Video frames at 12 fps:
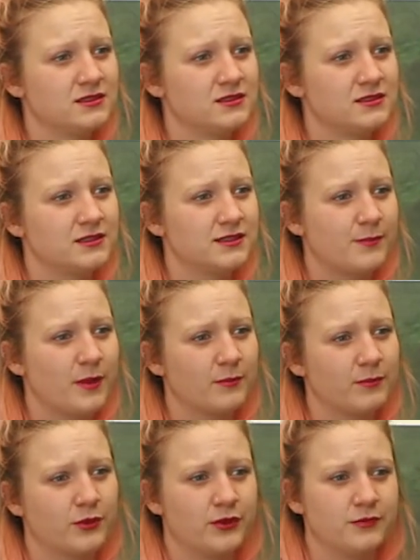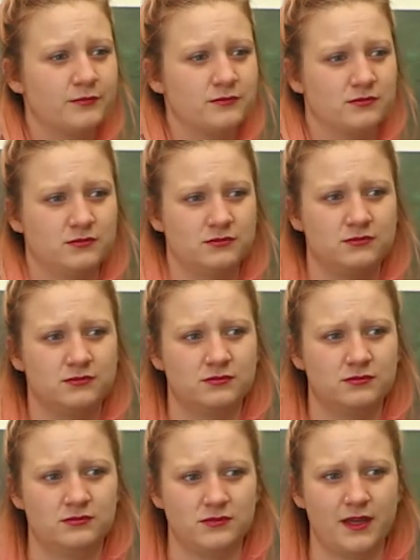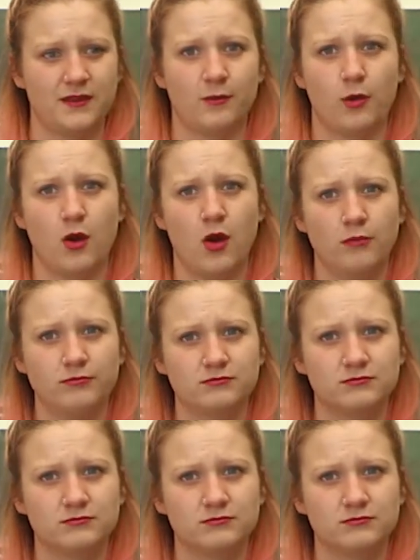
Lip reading: The speckworm and the palm.